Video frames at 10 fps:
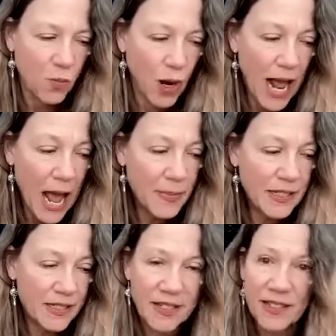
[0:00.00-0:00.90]
What
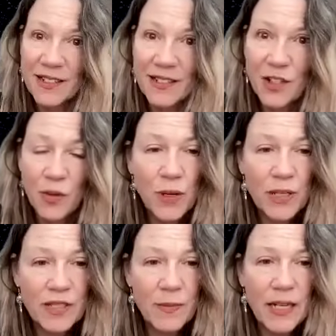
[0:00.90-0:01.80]
happens? Do you
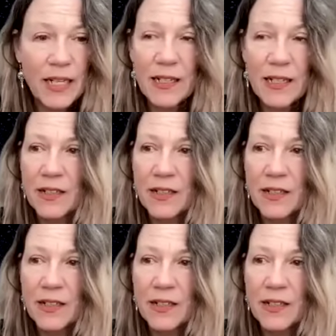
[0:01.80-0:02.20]
win some money?